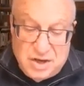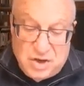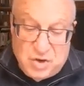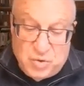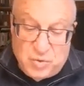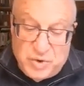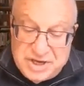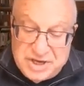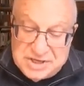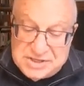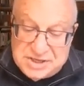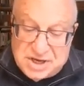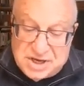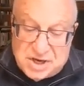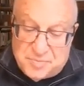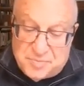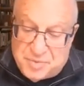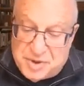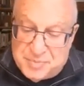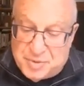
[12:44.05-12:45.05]
We as
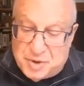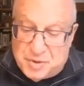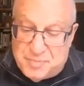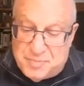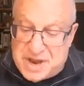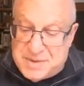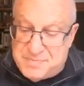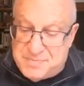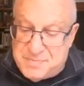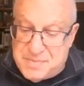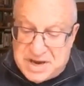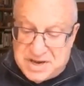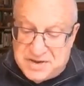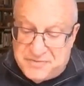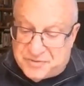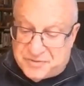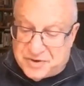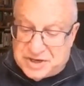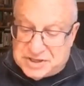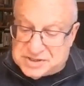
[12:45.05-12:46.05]
young people made many
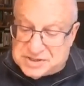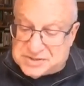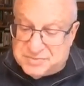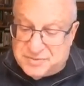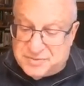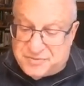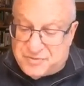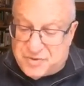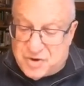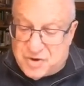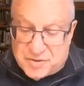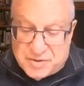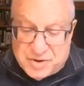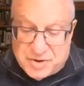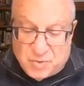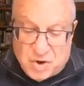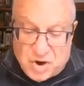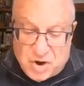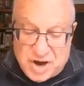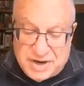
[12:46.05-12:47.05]
friends from far
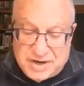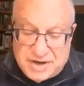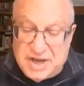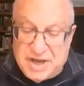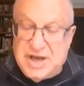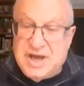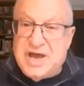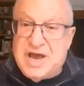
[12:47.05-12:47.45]
and wide